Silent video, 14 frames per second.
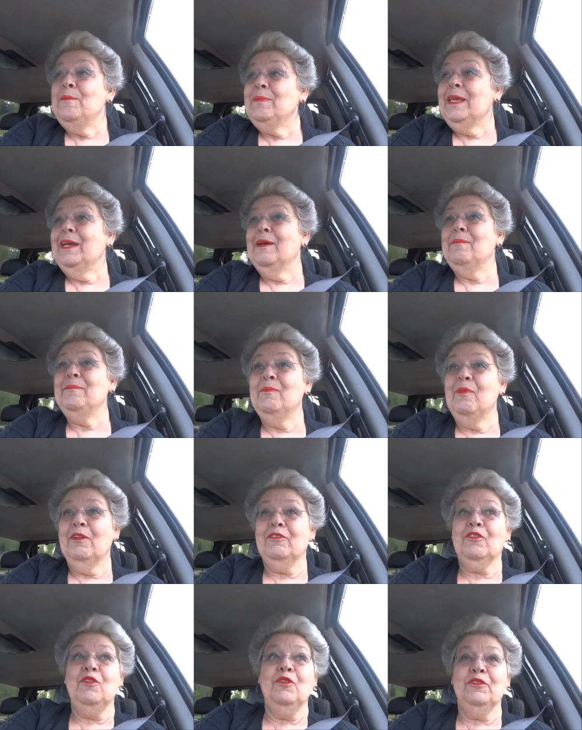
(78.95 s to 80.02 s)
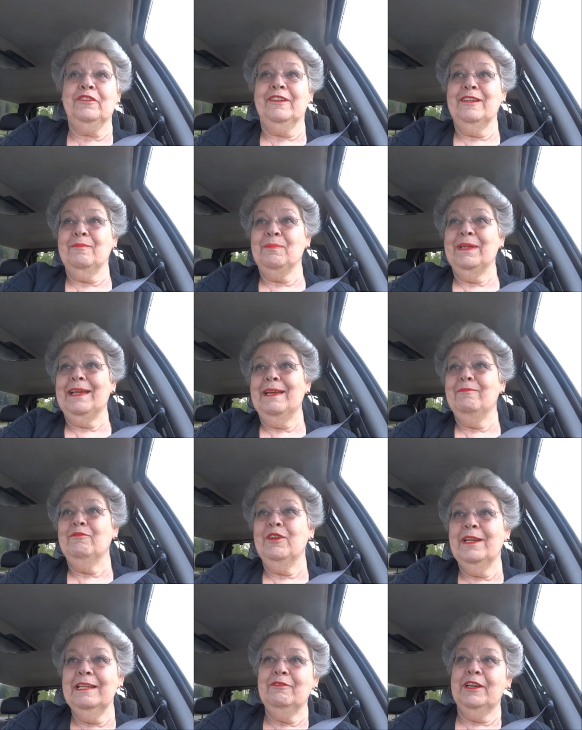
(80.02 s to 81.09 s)
um, what's caused it, but I'm
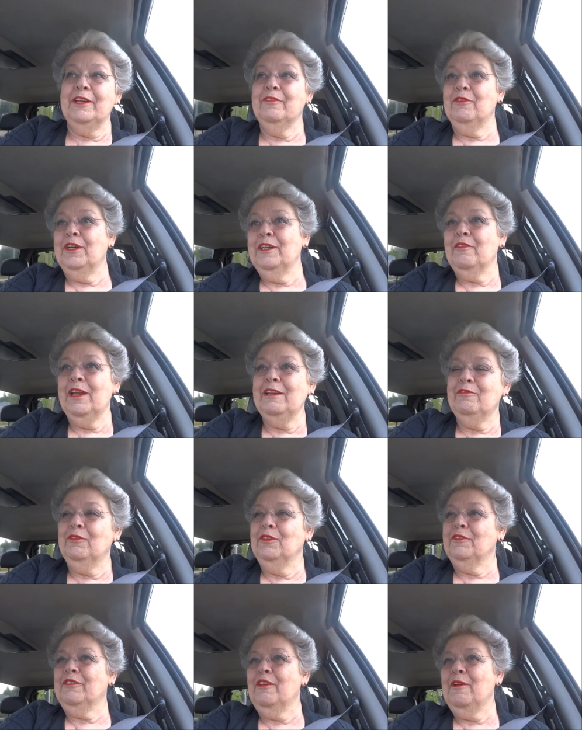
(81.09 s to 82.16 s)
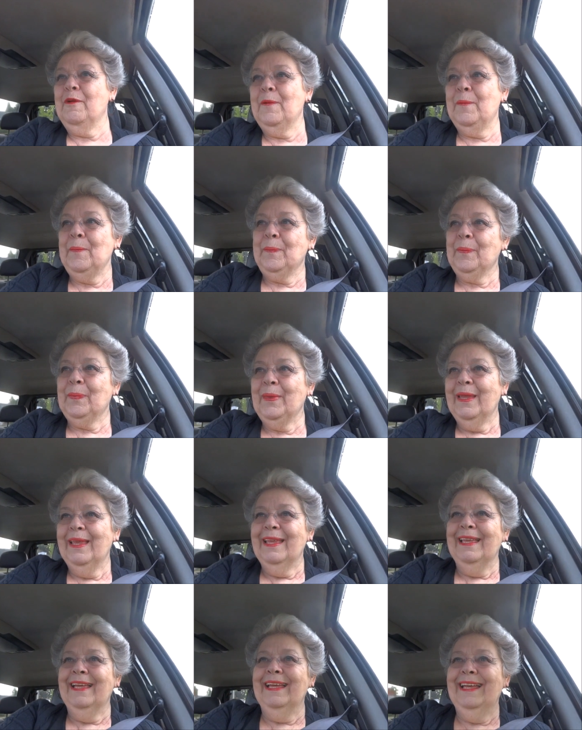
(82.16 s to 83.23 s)
really very, very grateful. So
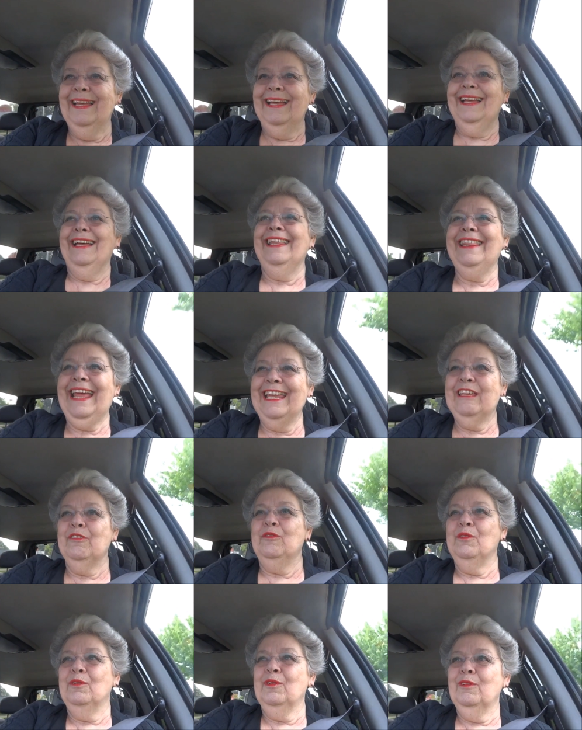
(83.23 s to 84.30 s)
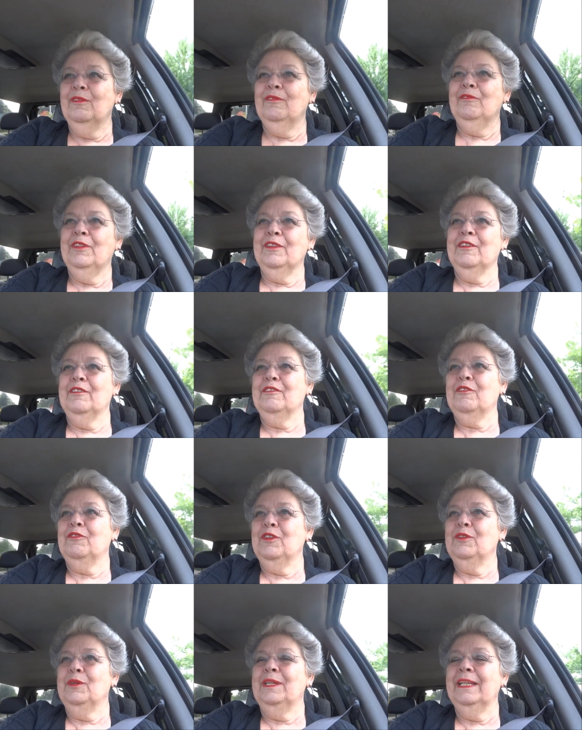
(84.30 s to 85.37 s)
uh, thank you all for those of
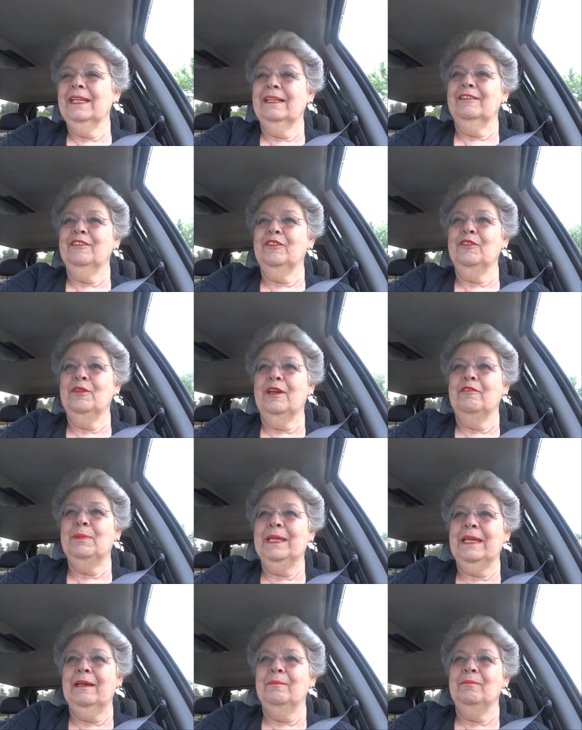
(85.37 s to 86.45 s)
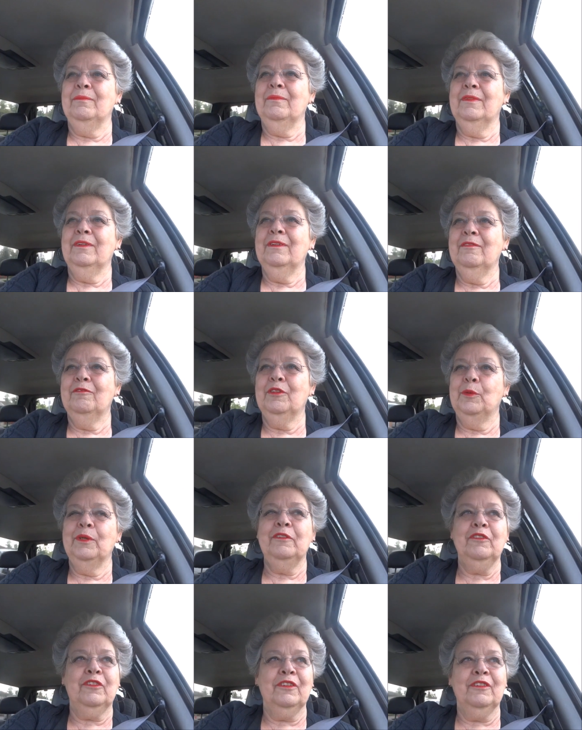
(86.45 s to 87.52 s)
you in England who have become
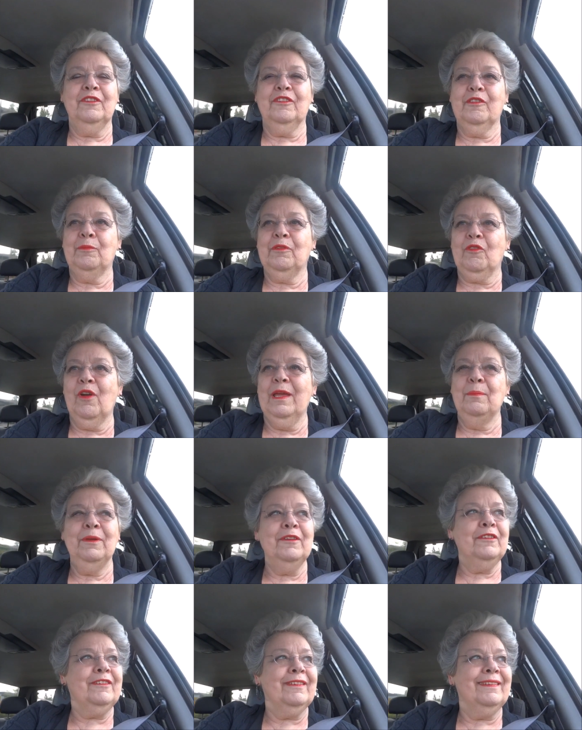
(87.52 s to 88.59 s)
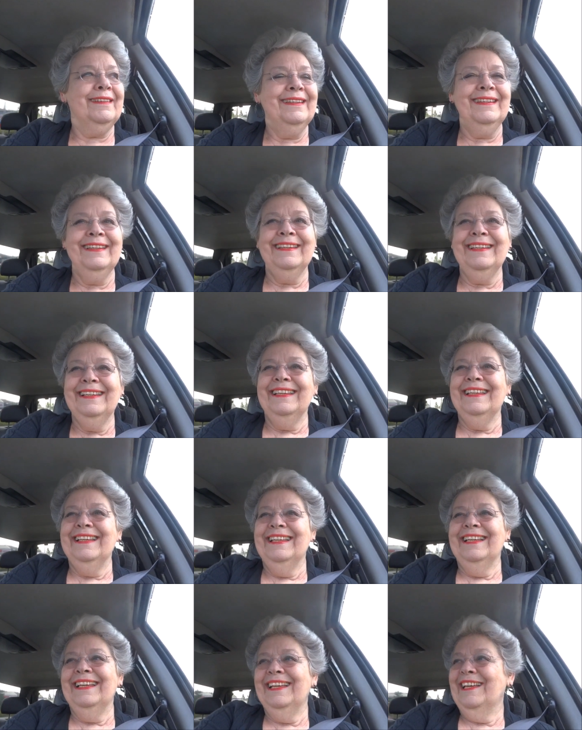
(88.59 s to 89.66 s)
viewers and subscribers, and
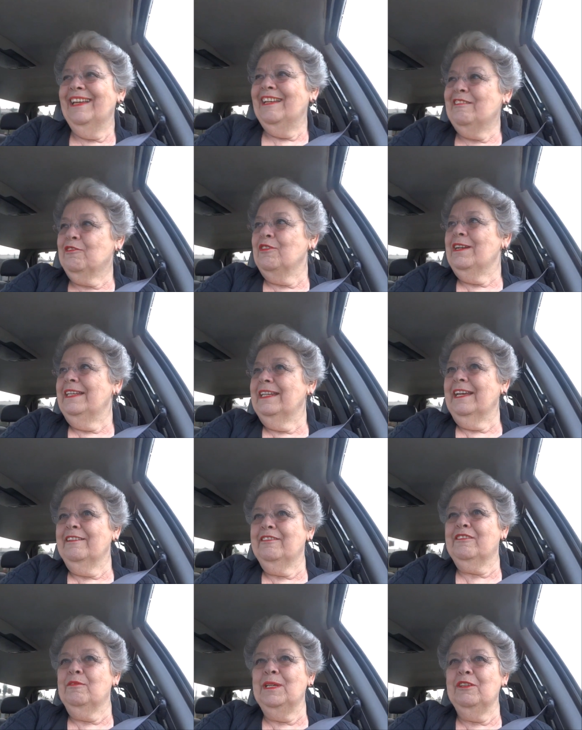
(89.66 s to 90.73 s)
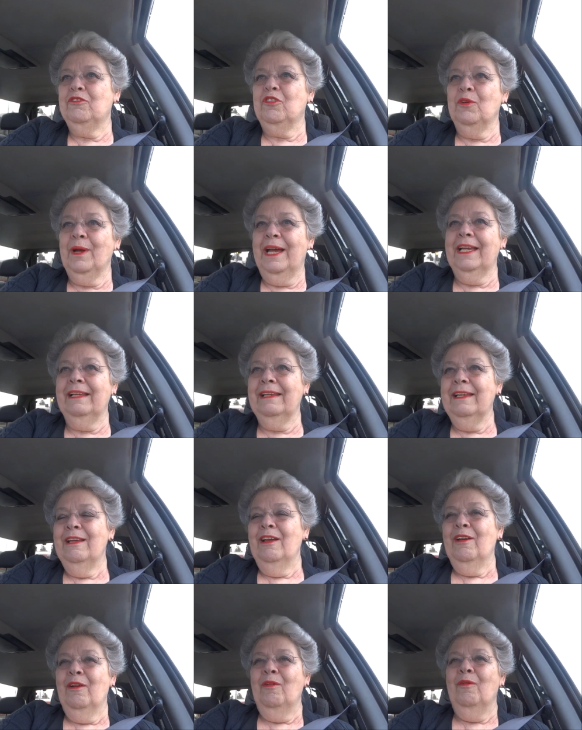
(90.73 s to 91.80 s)
uh, it's really nice to meet you. I
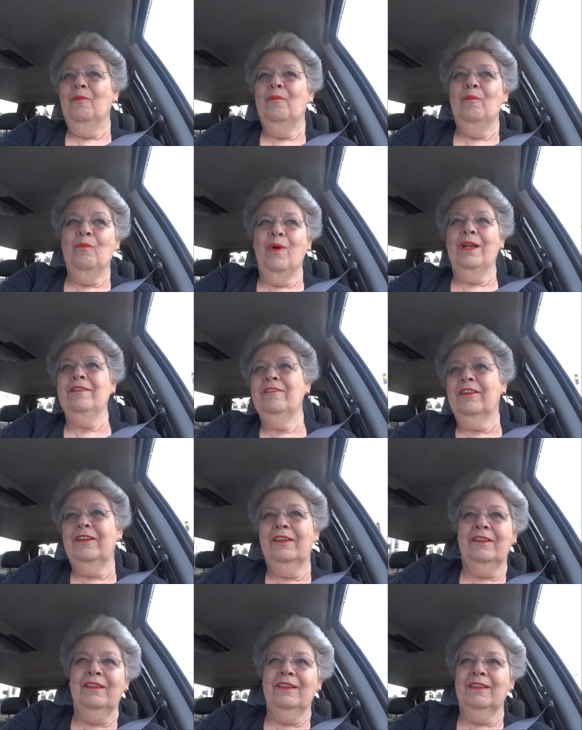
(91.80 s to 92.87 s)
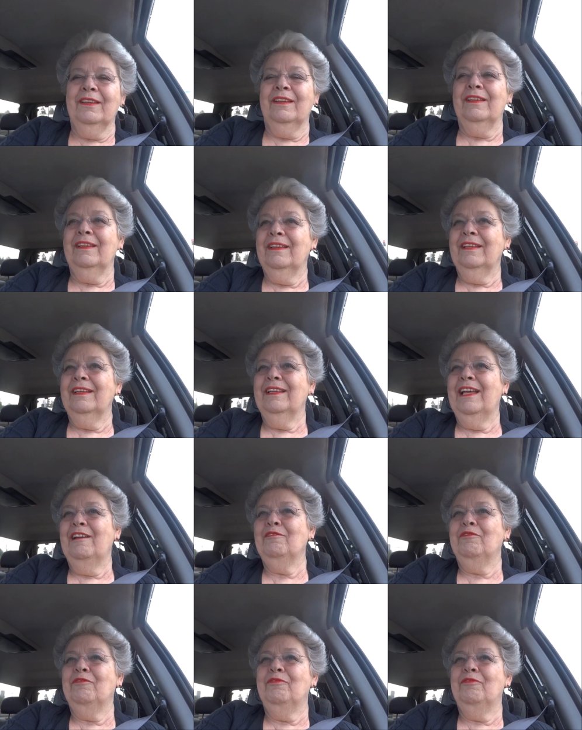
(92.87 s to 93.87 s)
wonder, I'm,